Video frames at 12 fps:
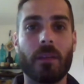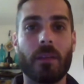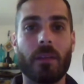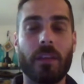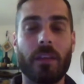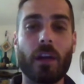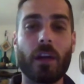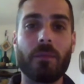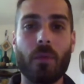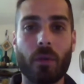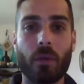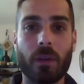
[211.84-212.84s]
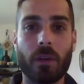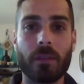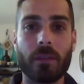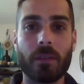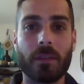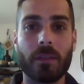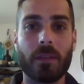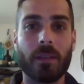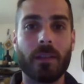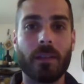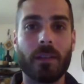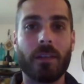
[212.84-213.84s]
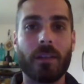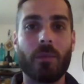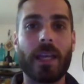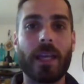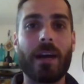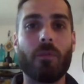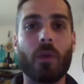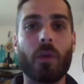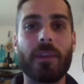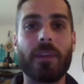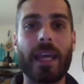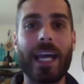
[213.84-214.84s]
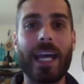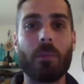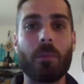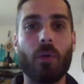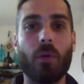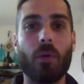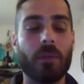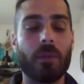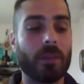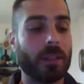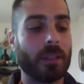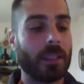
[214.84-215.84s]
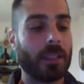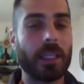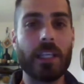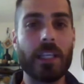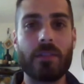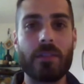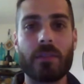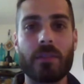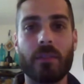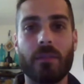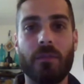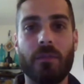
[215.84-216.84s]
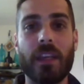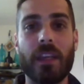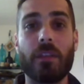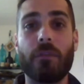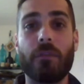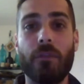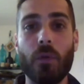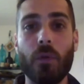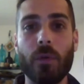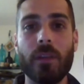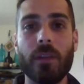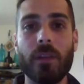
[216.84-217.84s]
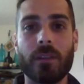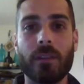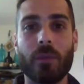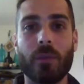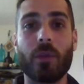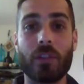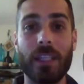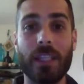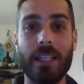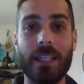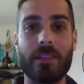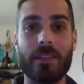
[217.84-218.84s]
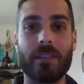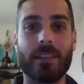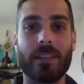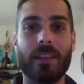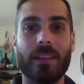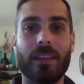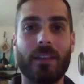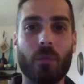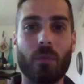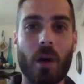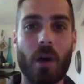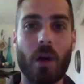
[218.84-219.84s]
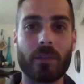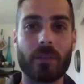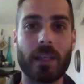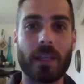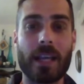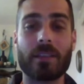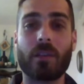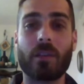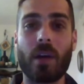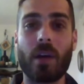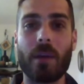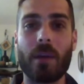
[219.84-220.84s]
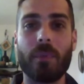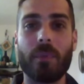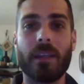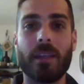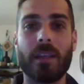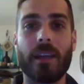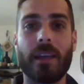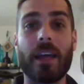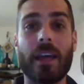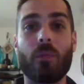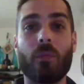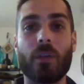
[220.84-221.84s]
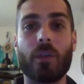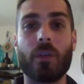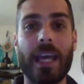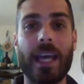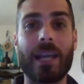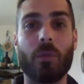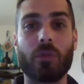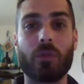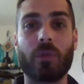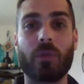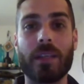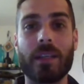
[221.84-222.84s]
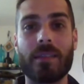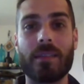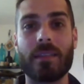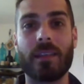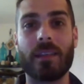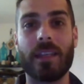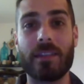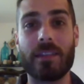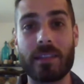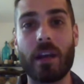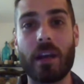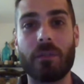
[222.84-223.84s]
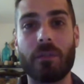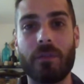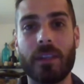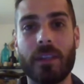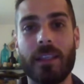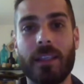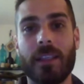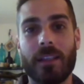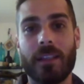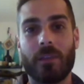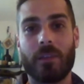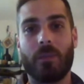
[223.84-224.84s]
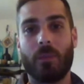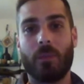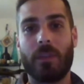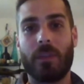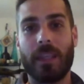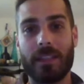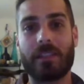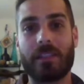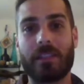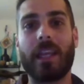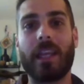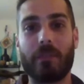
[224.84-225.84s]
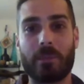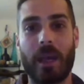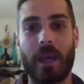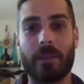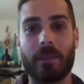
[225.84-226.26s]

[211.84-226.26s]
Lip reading: Therefore, we have what the animal eats via the food, which needs the water as a crop, and then what the animal drinks itself within its lifespan.